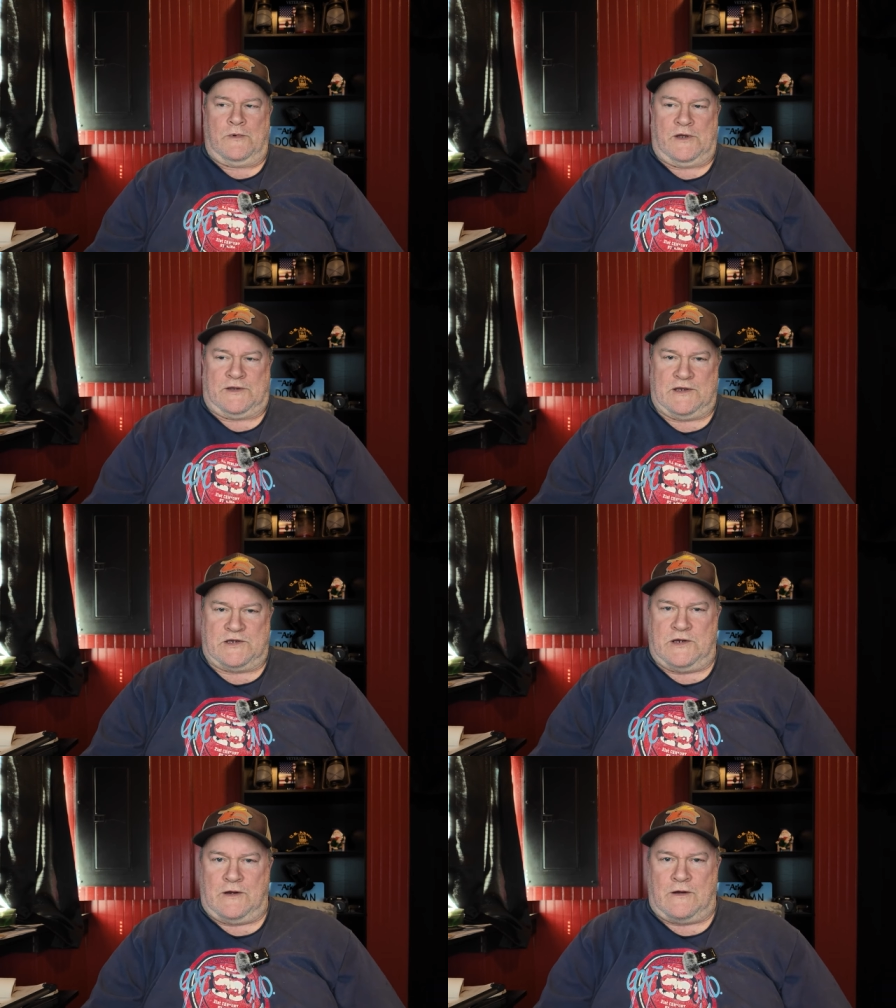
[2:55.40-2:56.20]
but
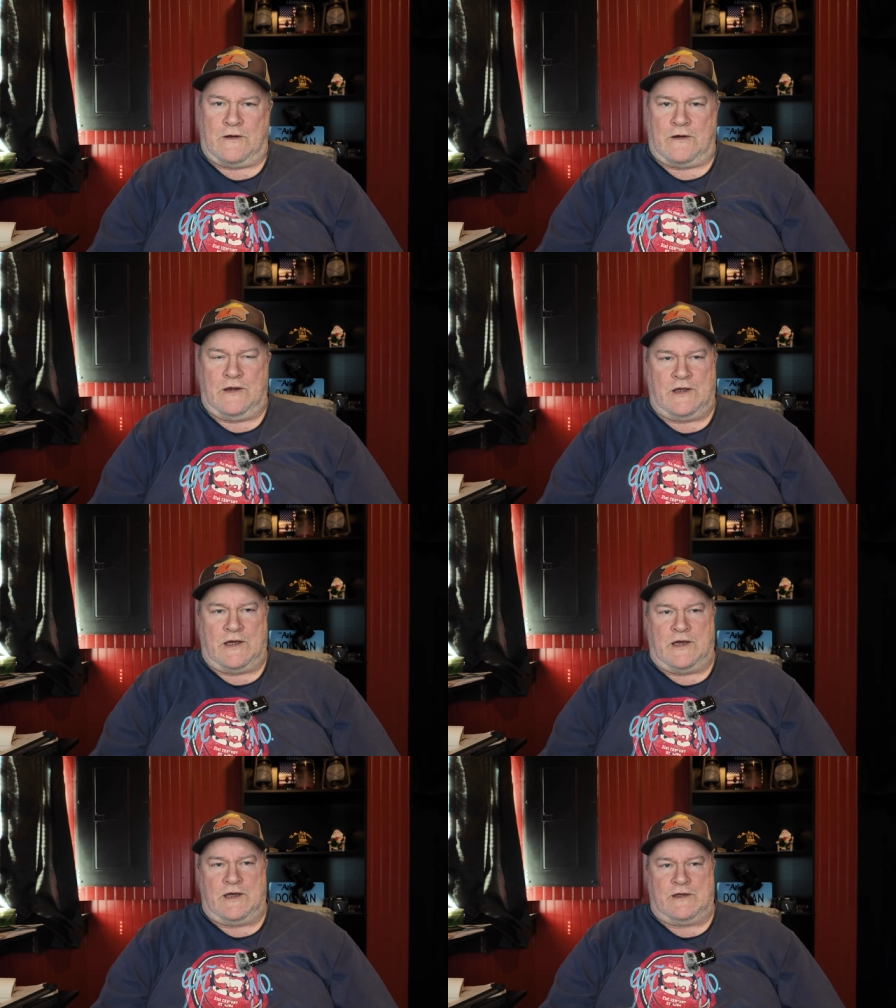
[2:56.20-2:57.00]
this year,
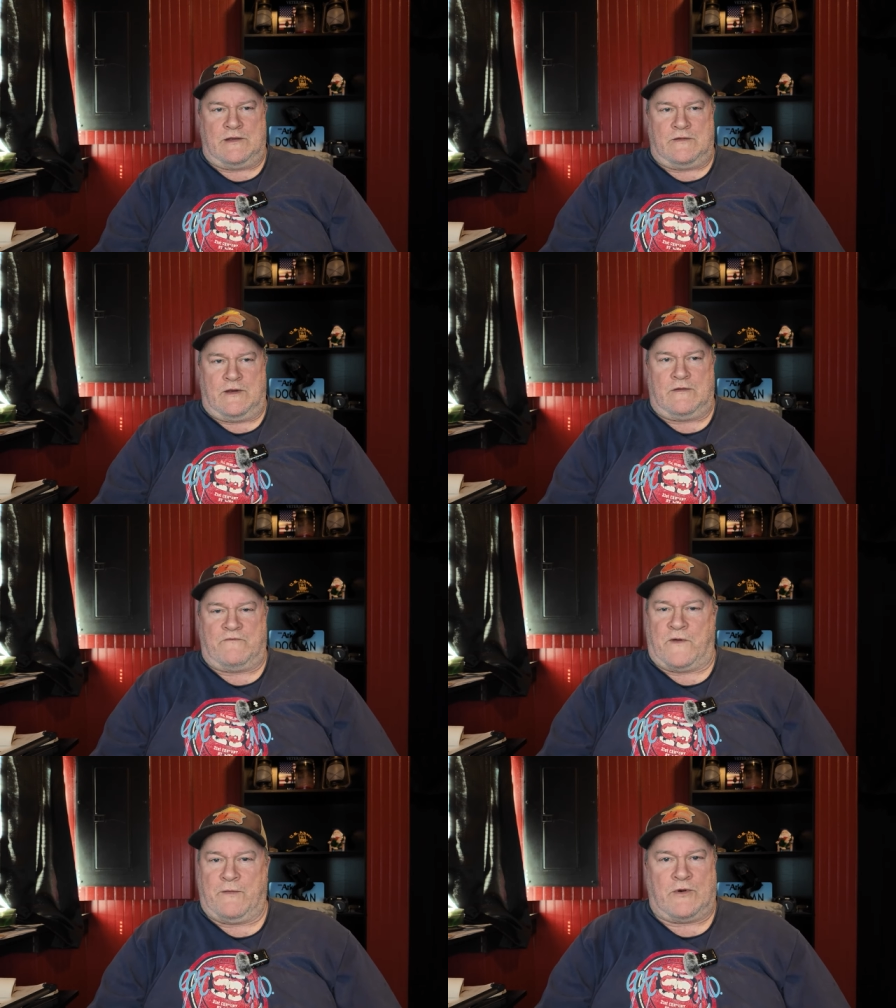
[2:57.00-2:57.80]
uh,
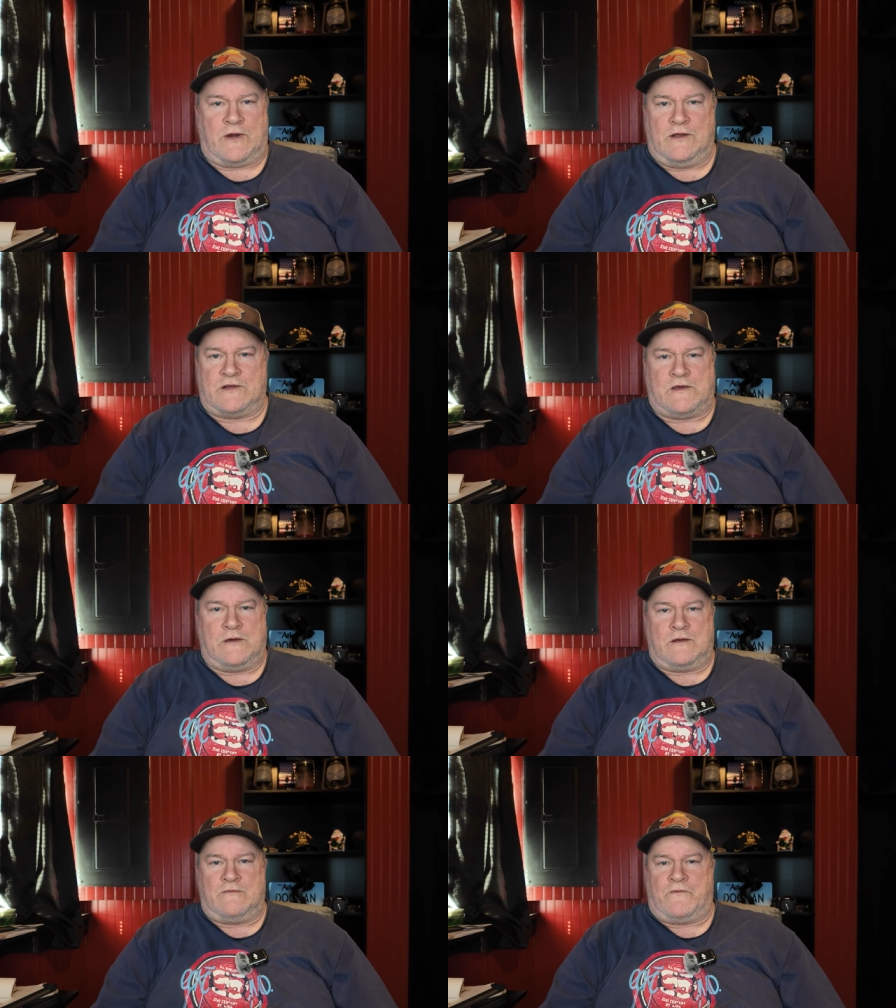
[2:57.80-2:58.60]
February looks
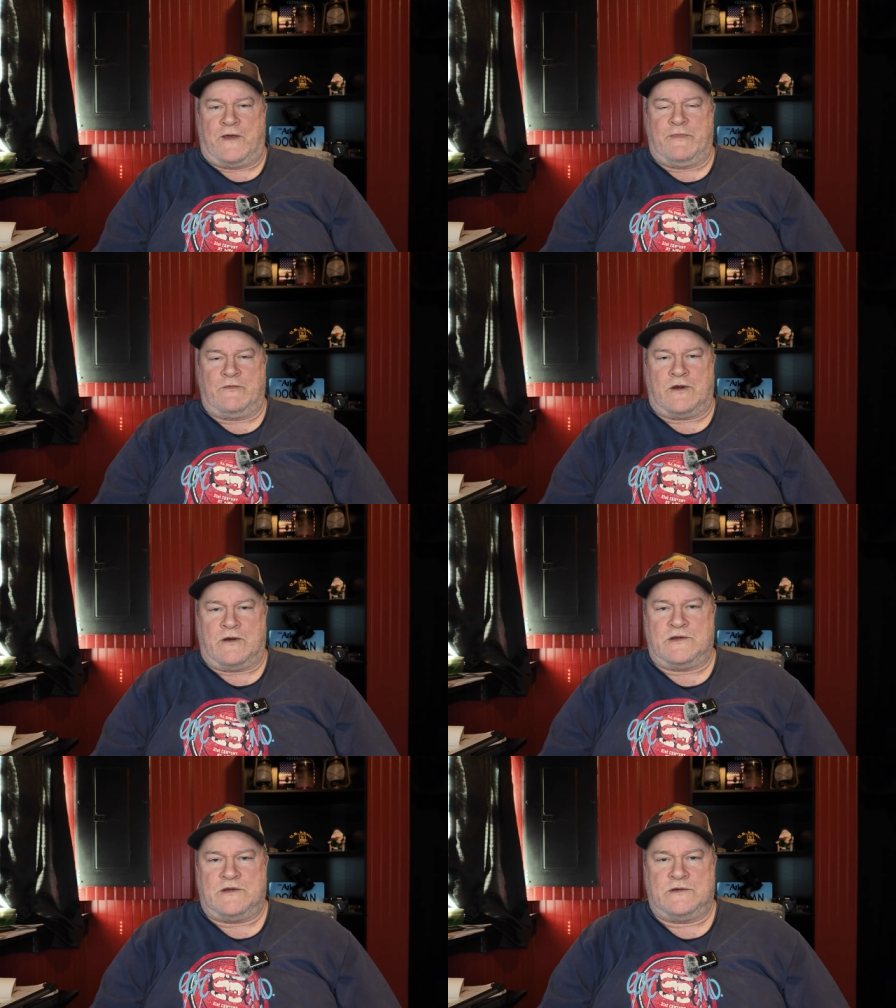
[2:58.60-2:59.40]
good.
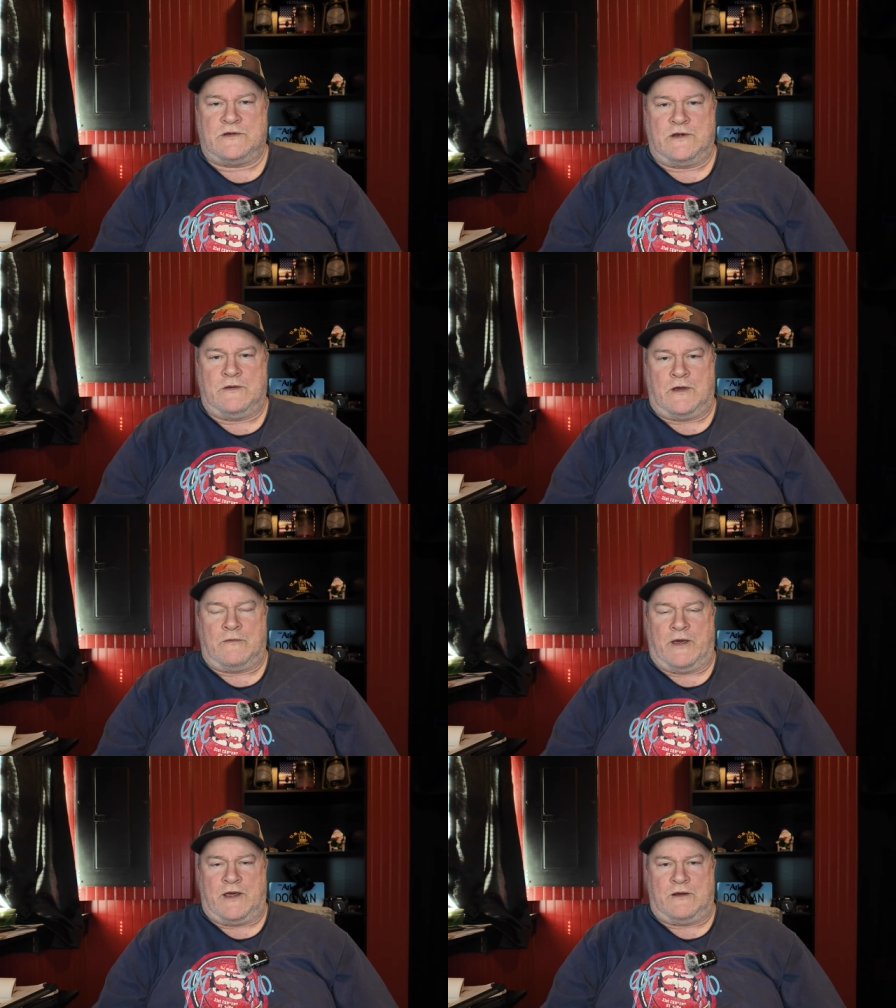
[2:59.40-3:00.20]
February is usually
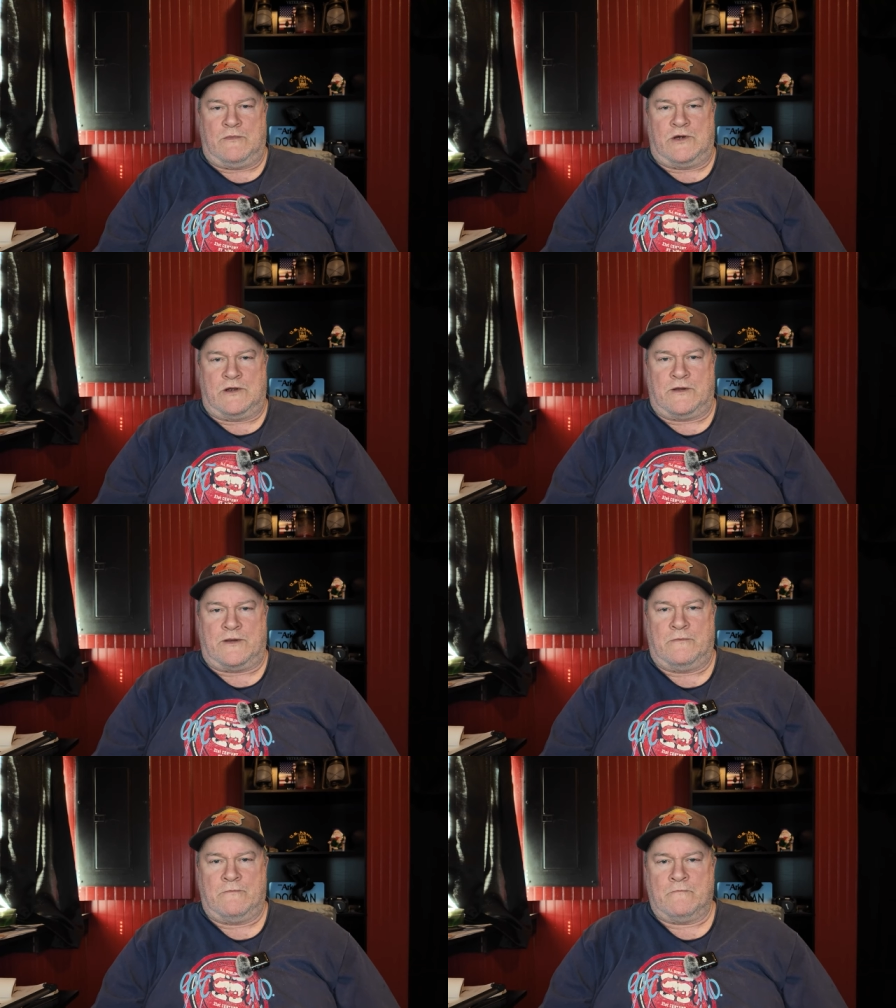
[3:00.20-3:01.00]
a bad
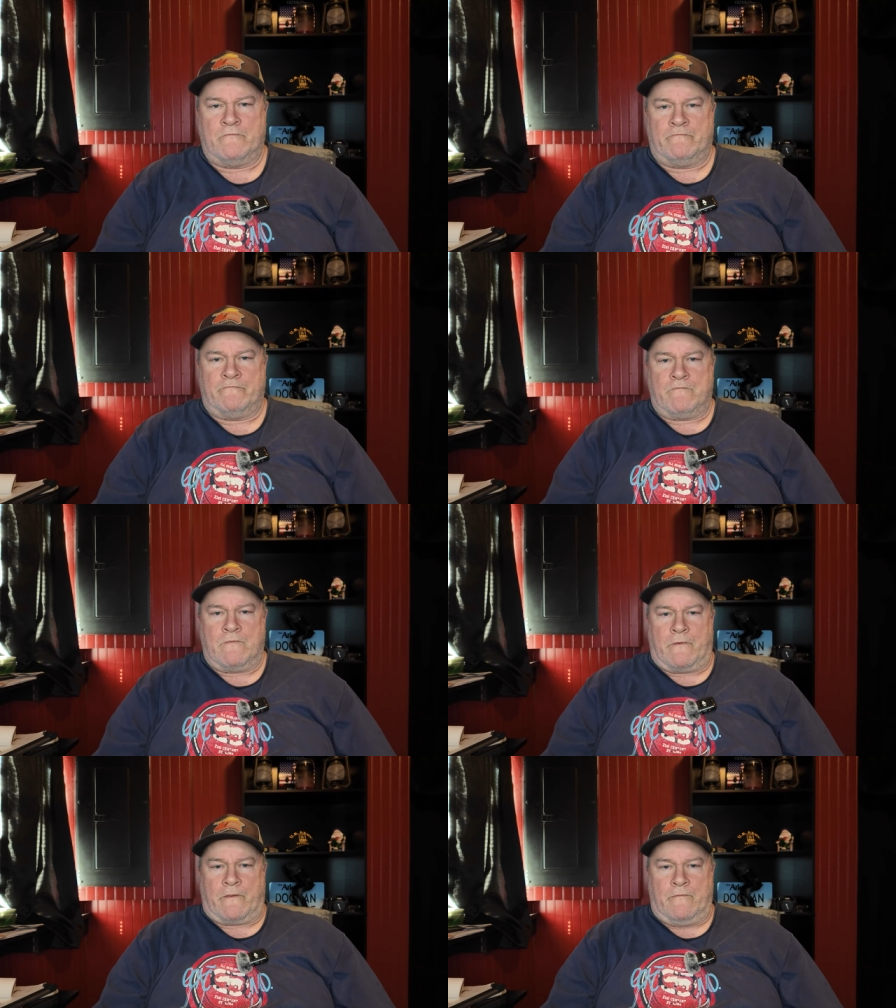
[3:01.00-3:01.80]
month,
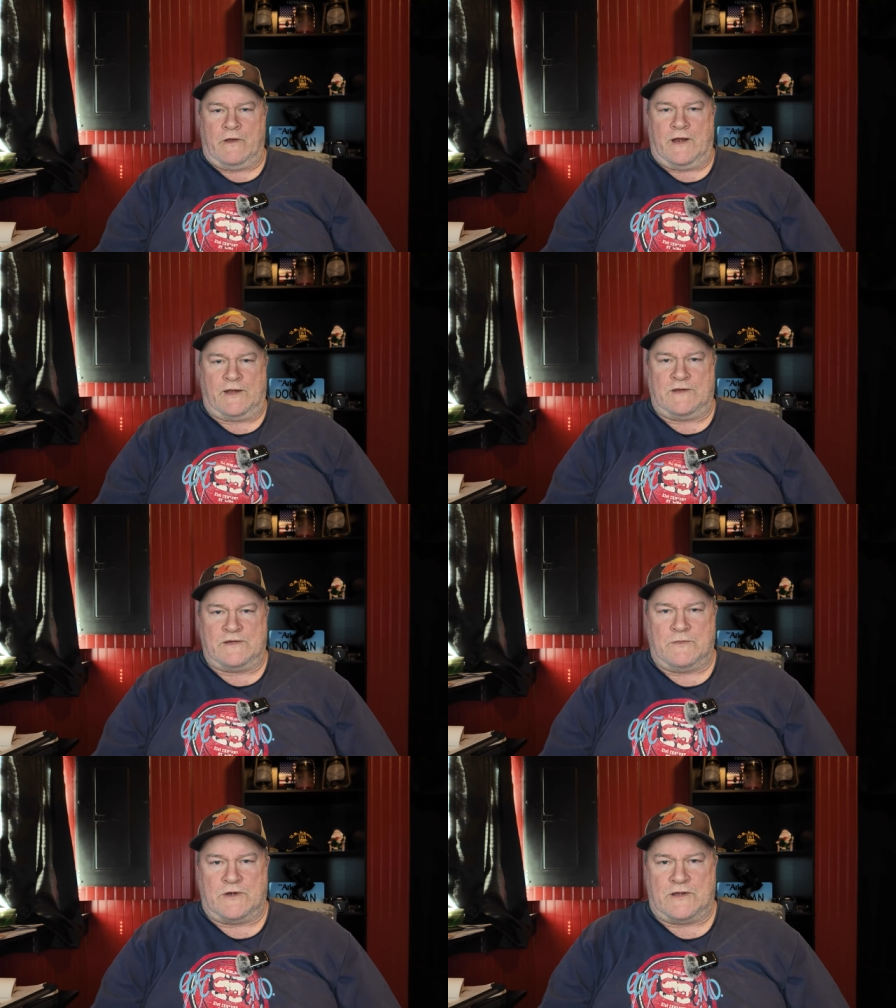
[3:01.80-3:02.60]
but not
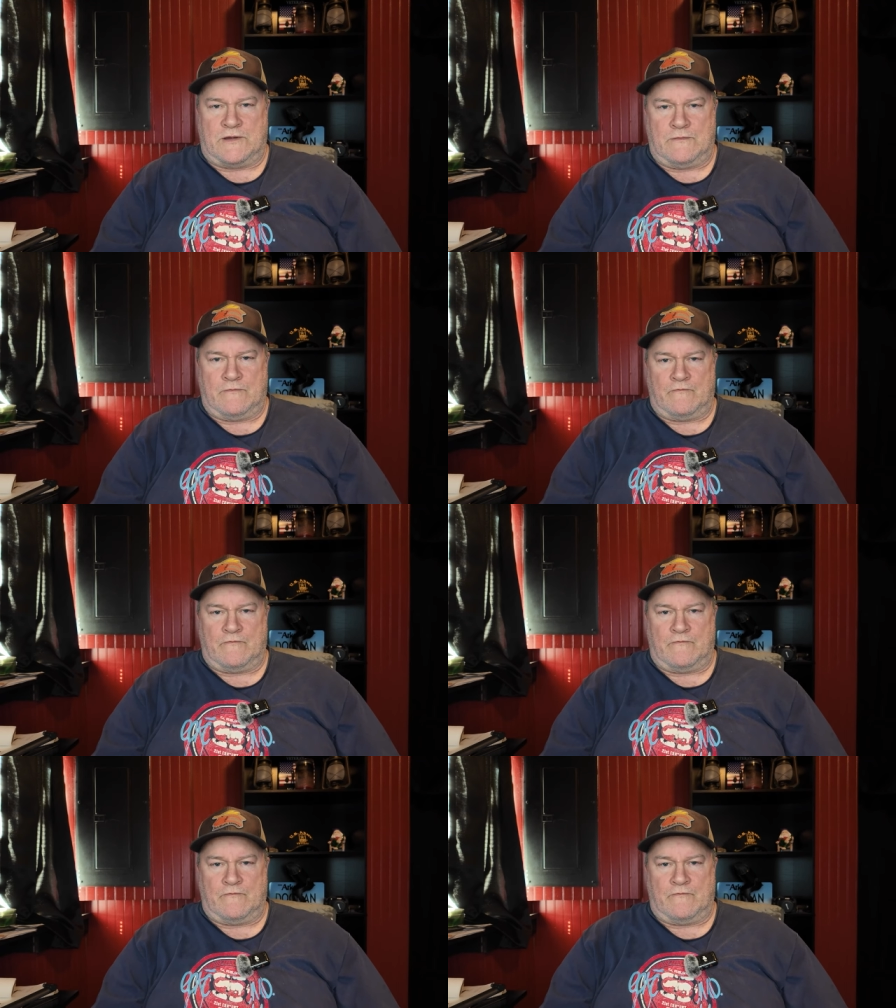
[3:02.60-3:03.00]
this month.